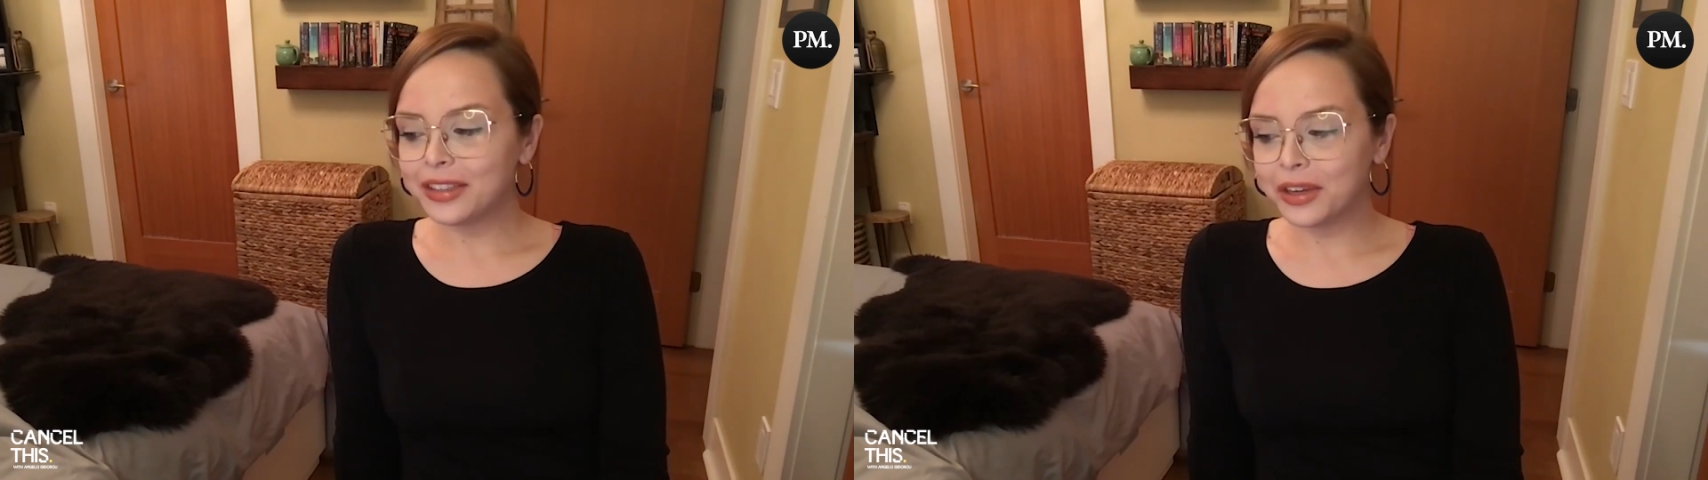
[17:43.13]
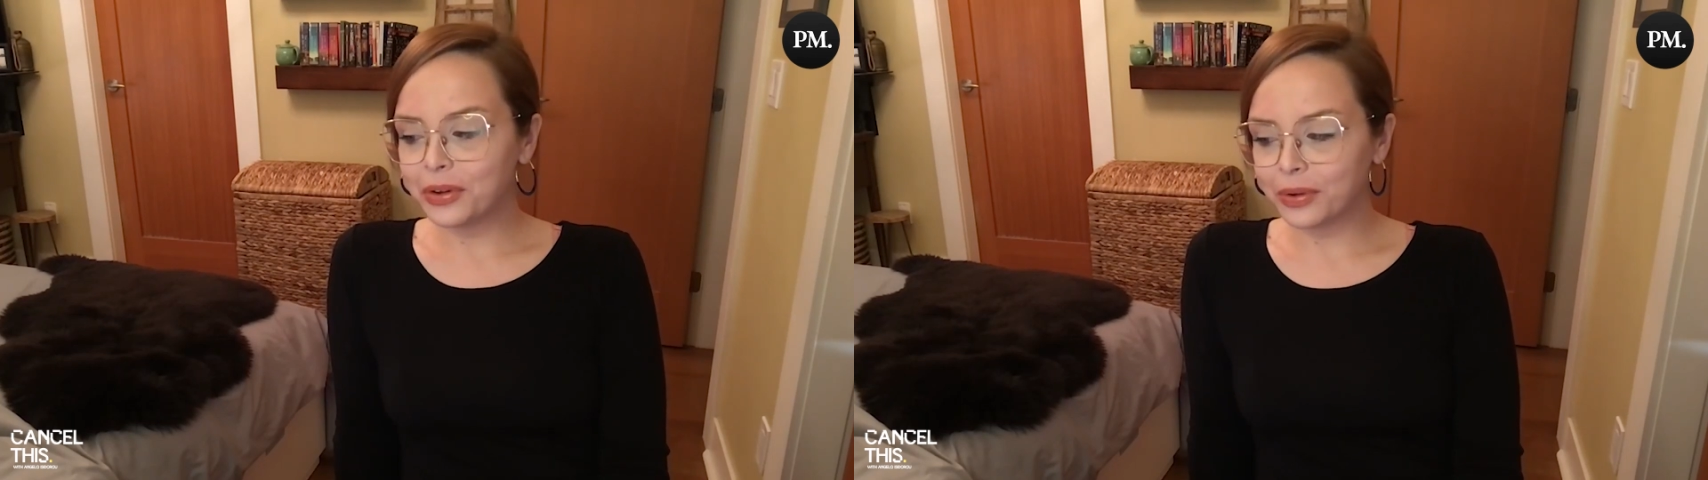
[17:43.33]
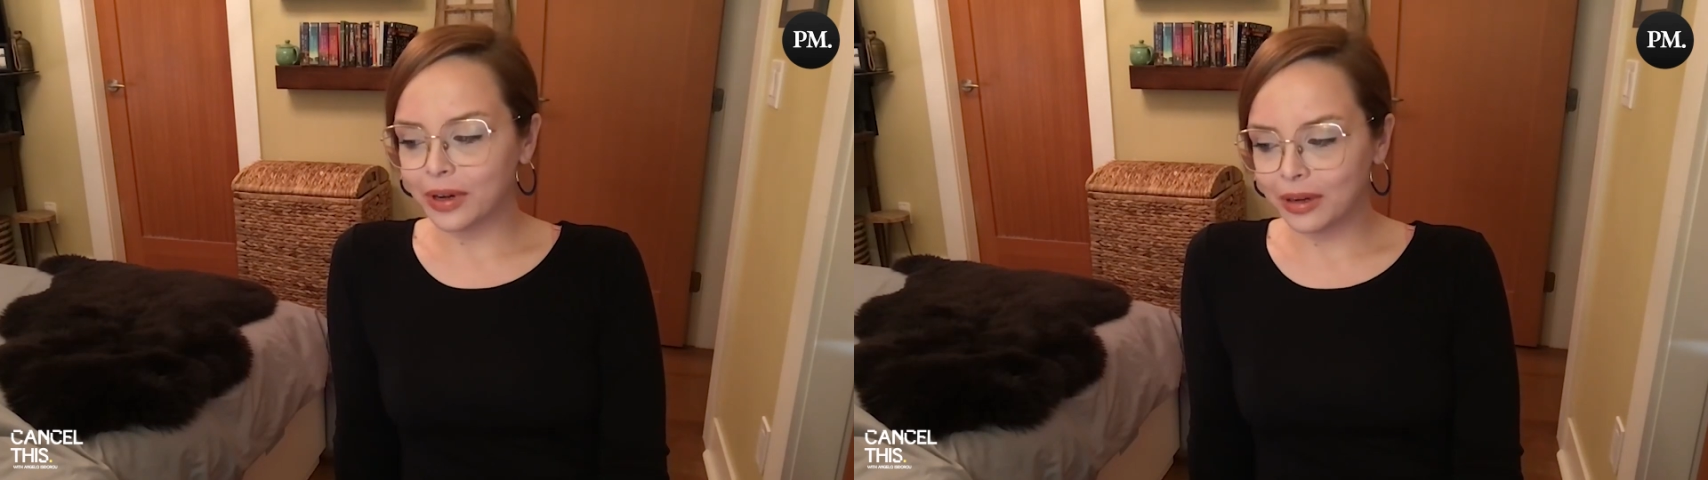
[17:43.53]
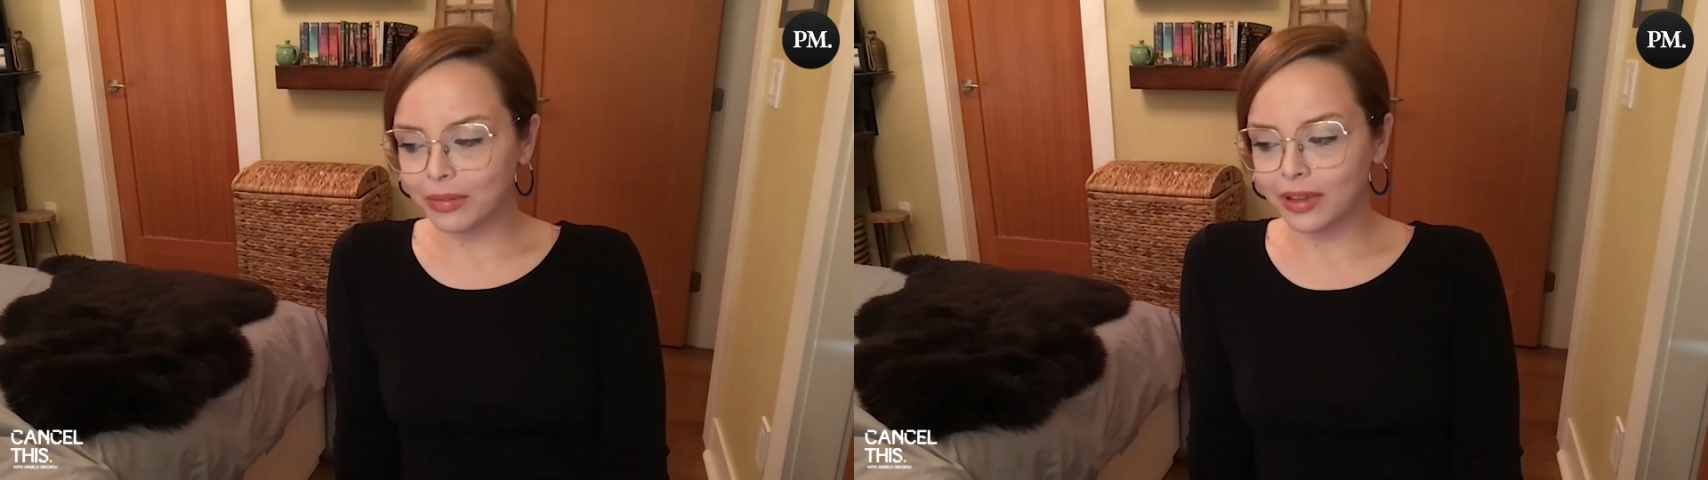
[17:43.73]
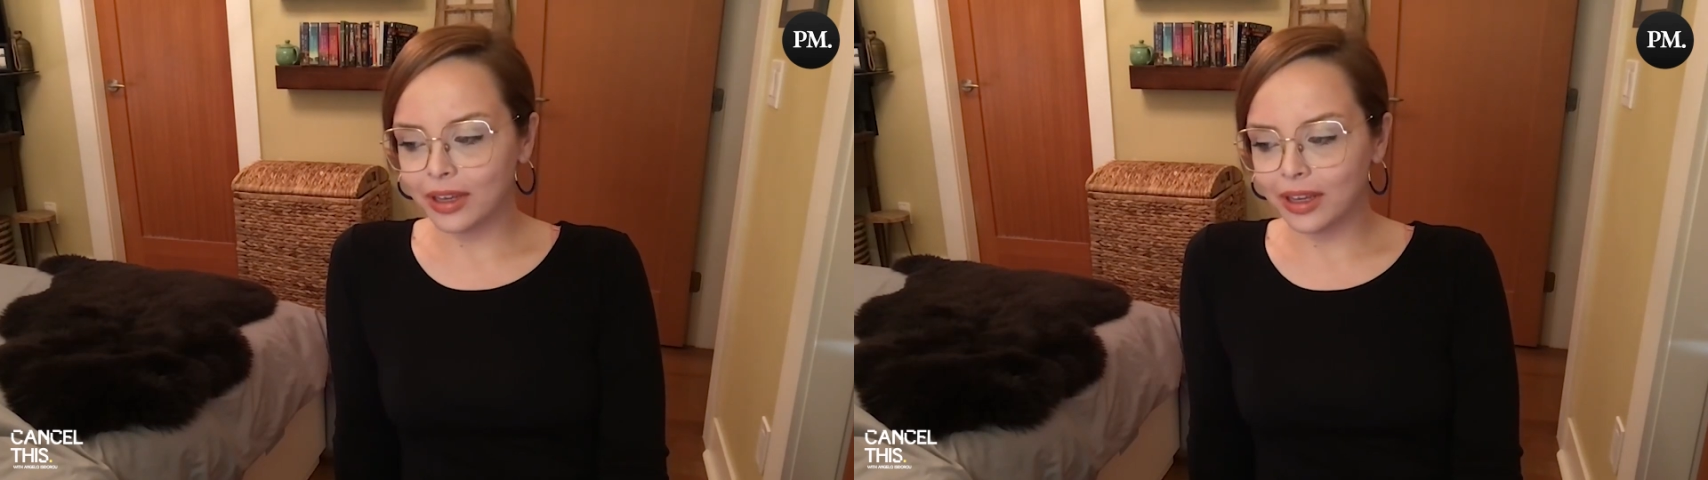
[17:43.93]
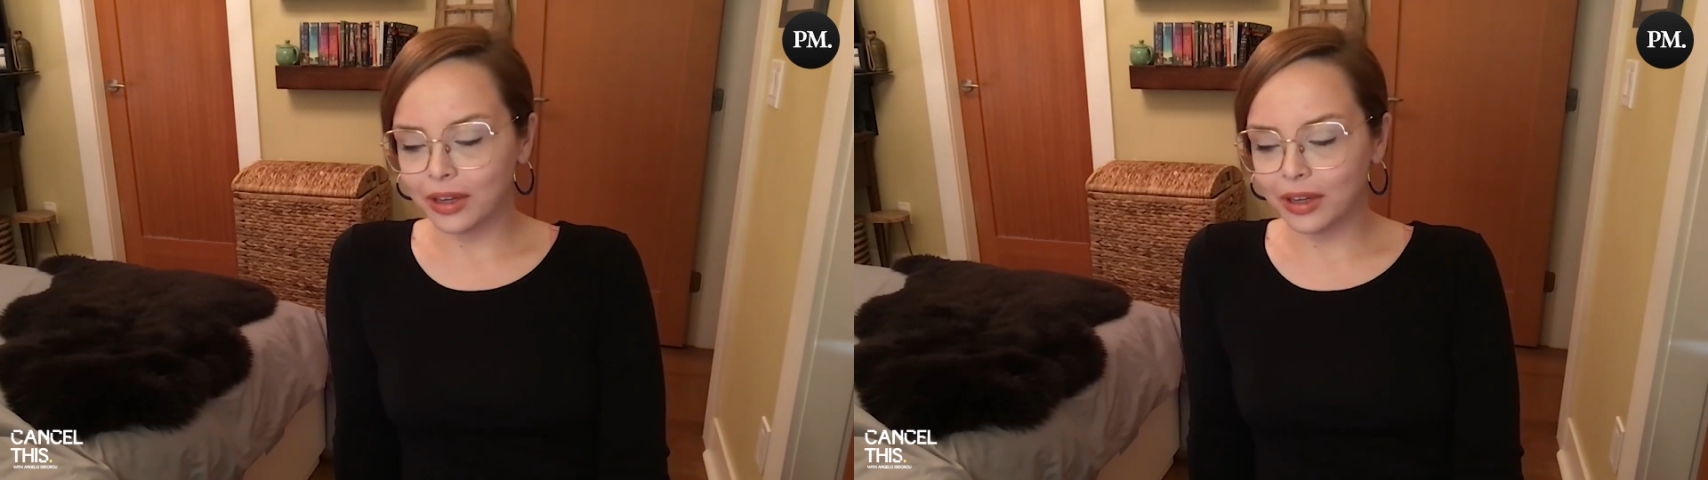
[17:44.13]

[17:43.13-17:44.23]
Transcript: incredibly,